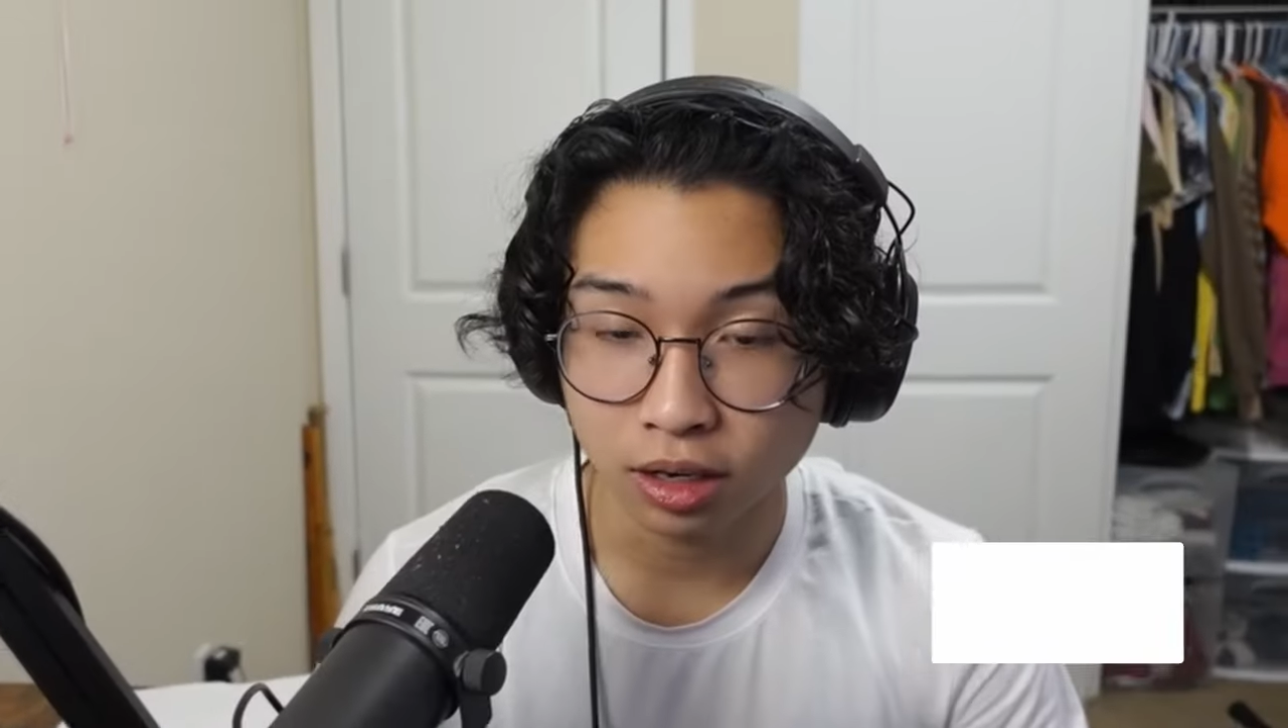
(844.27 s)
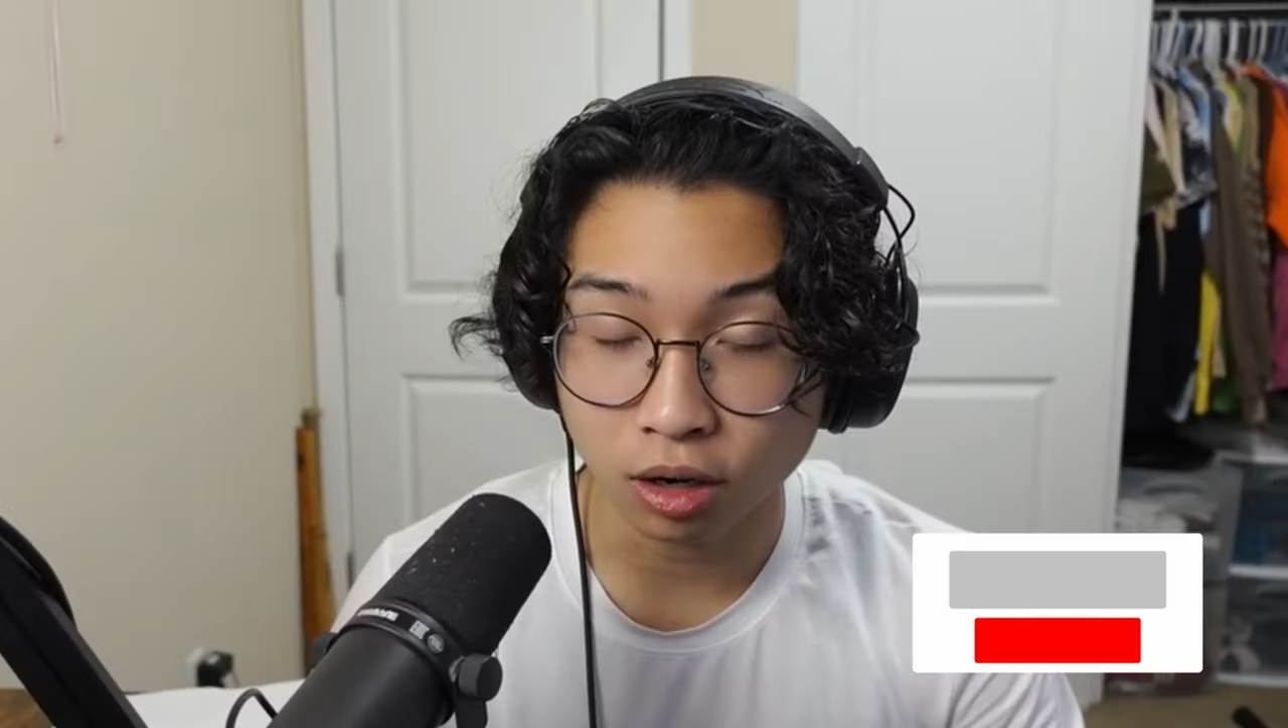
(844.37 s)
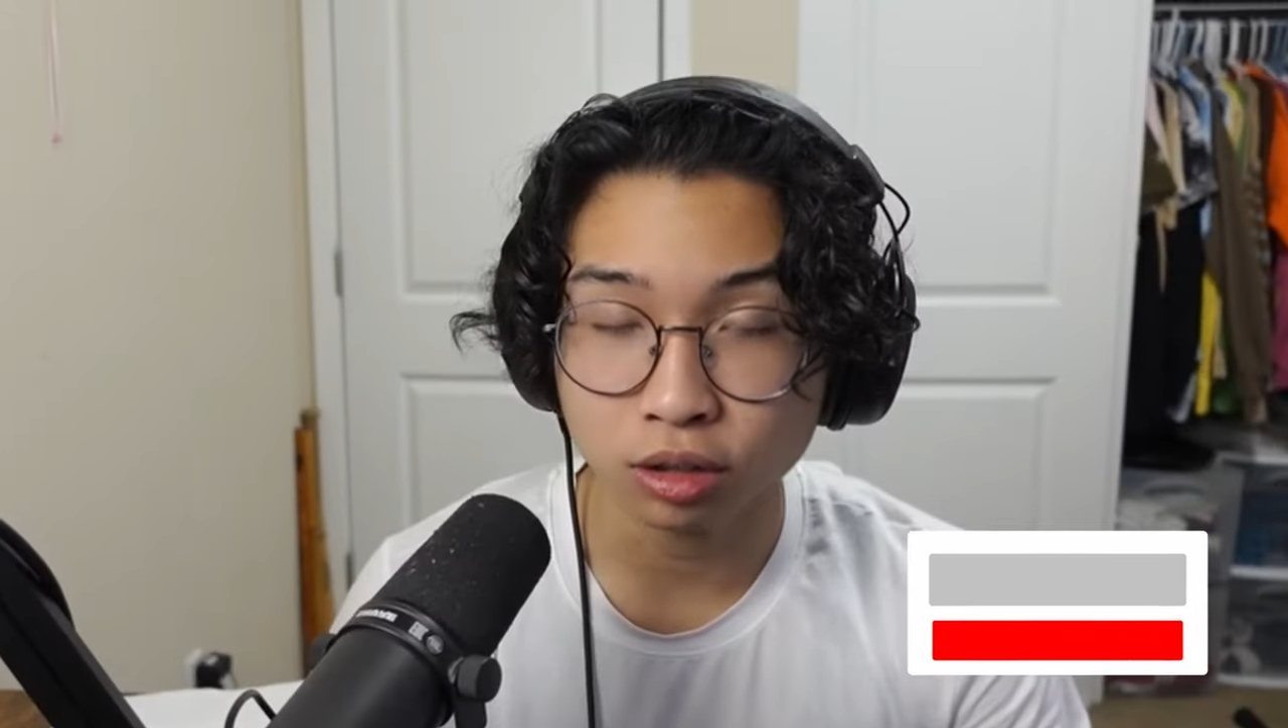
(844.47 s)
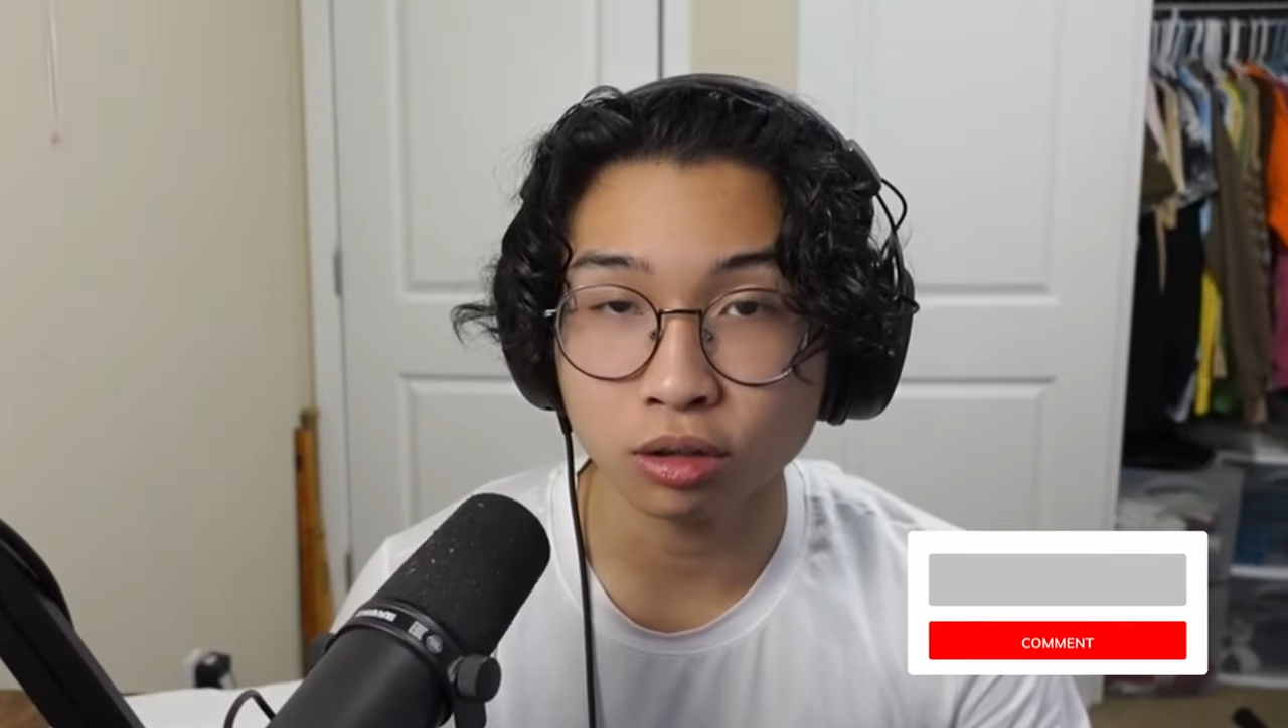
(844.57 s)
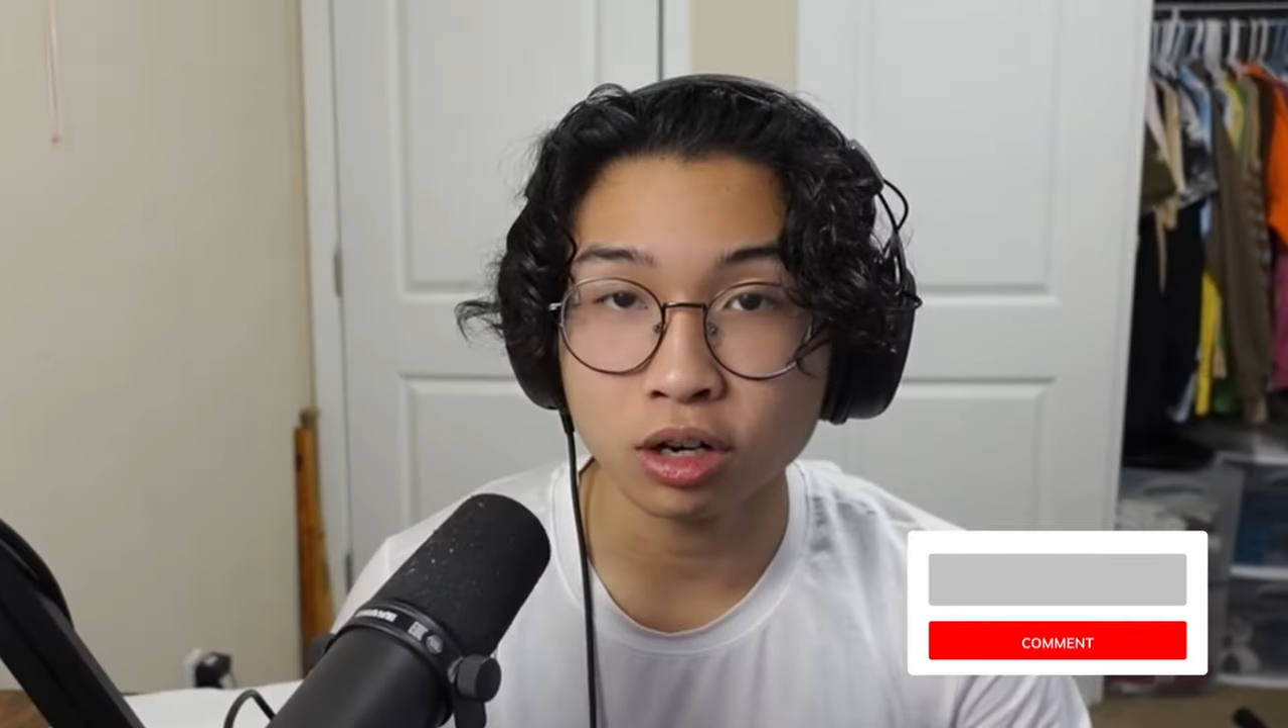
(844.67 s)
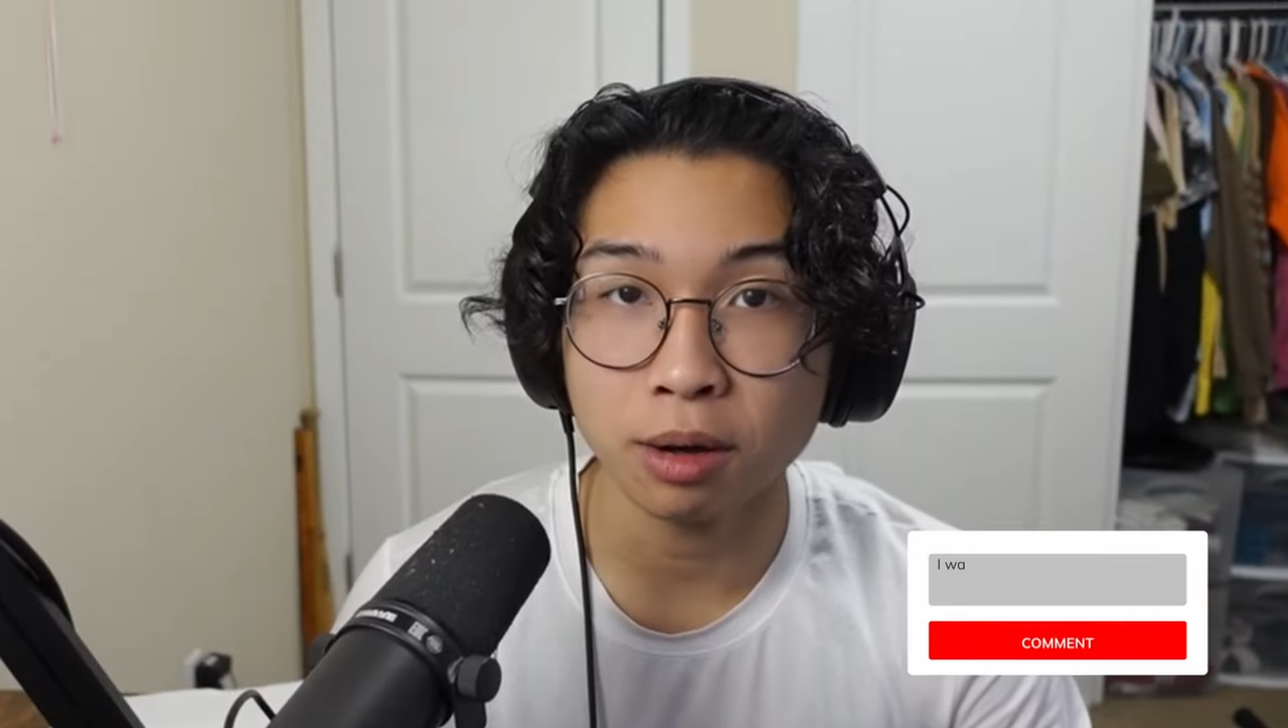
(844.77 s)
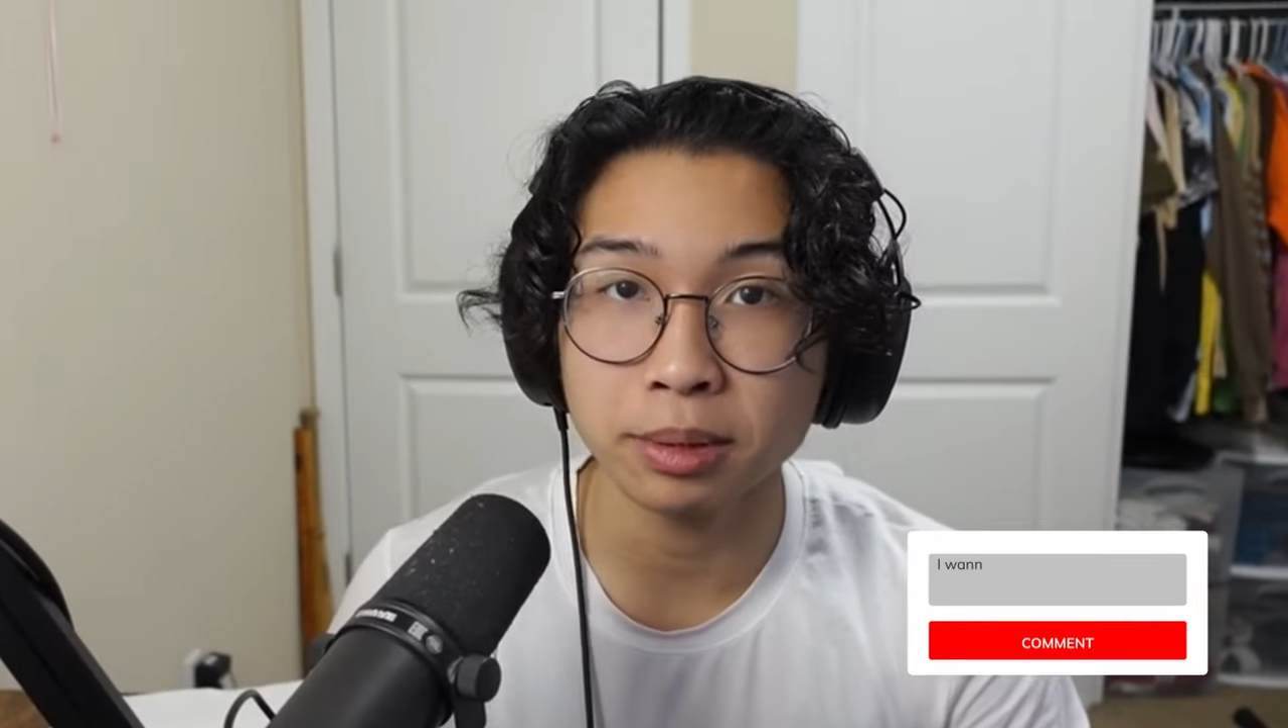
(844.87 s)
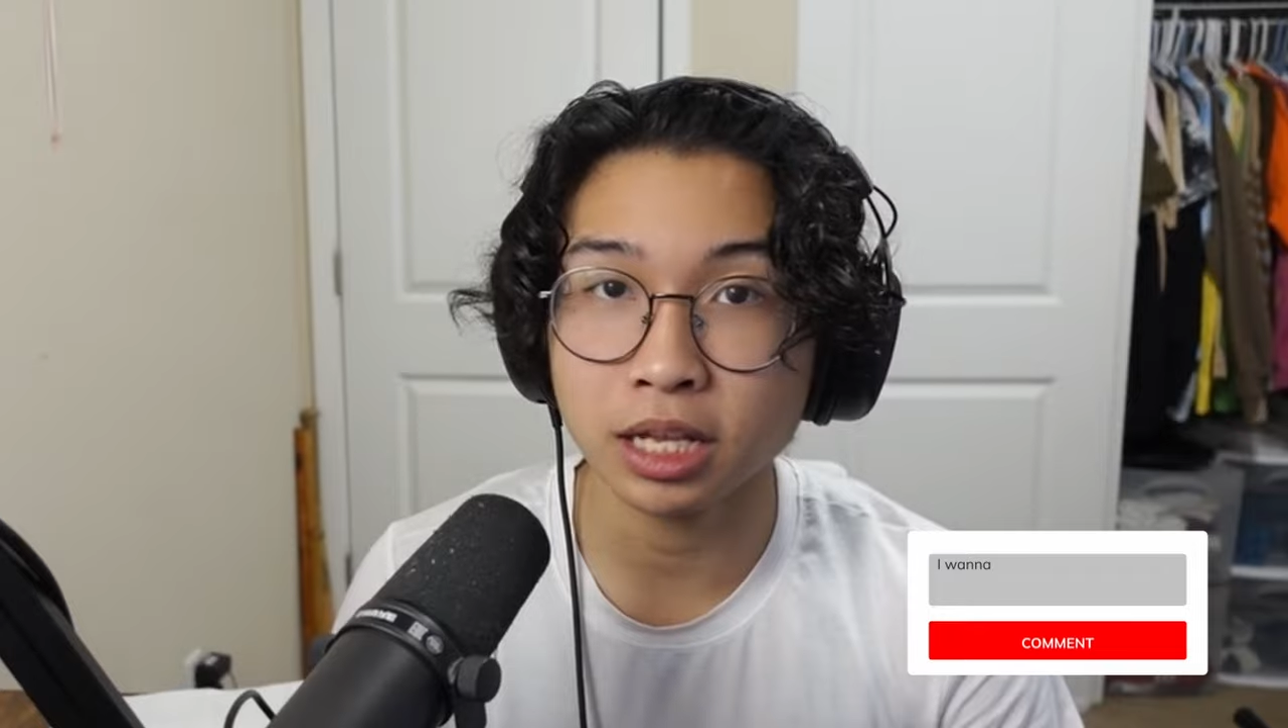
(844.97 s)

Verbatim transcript: And also comment